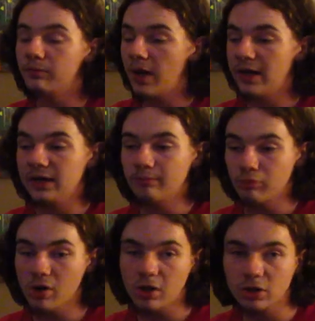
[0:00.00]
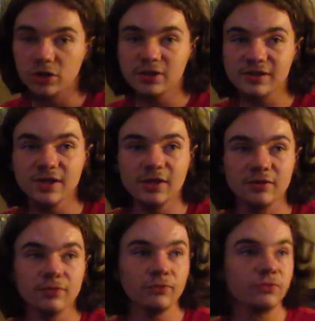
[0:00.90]
painting brush instead
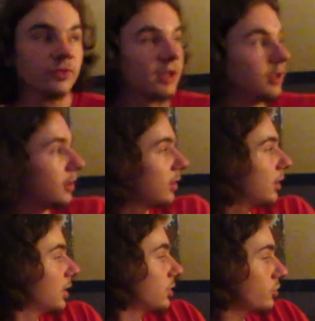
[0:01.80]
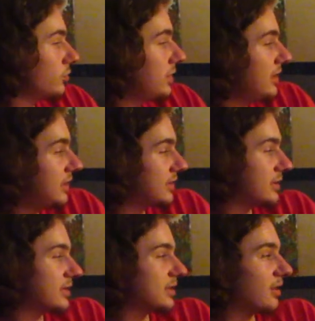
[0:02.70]
of like trees
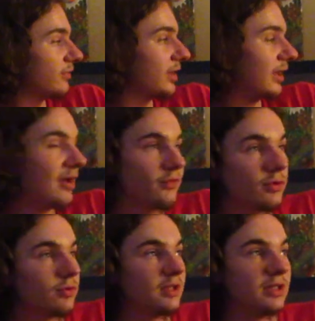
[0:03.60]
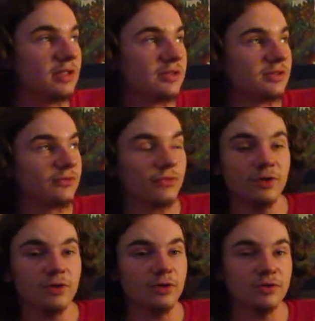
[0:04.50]
and stuff like evergreens and
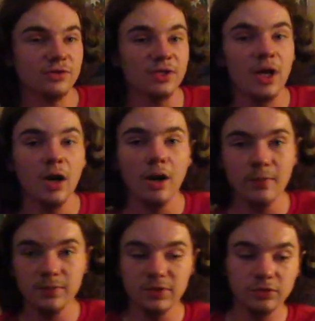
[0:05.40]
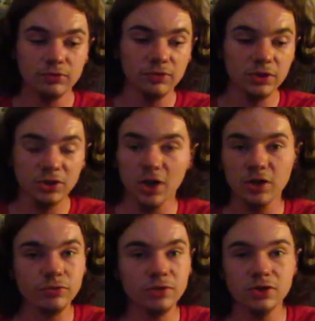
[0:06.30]
ferns. I'm going to be doing
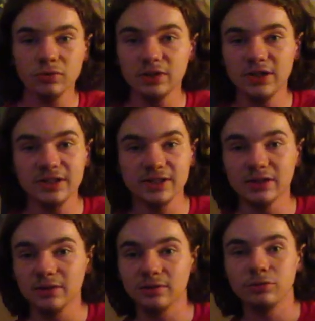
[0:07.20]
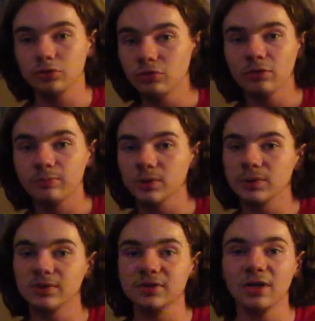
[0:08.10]
Joshua trees and
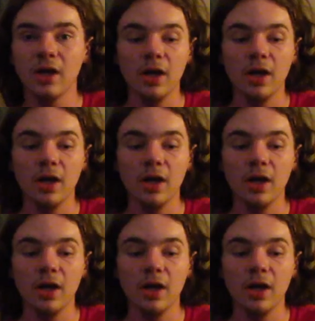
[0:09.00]
junipers